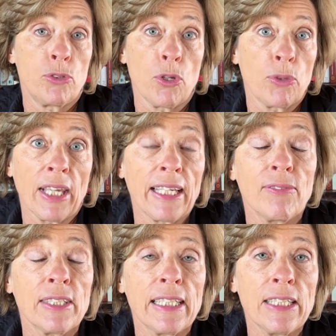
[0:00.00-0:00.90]
Do they
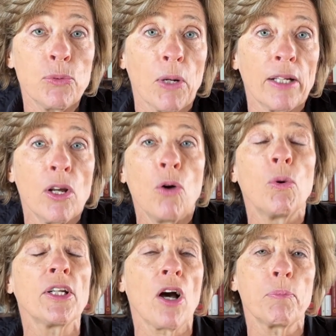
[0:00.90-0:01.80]
even need one?
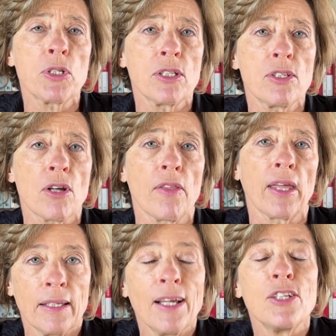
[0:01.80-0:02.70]
What options are
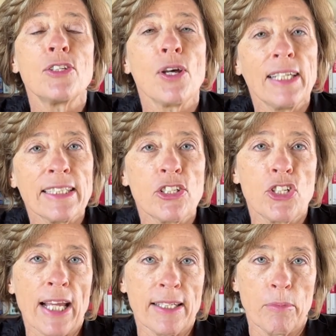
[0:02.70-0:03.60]
there? So let's
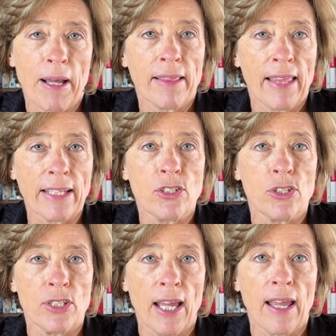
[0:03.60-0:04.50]
chat about that
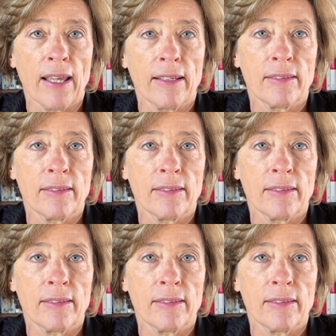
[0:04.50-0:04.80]
today.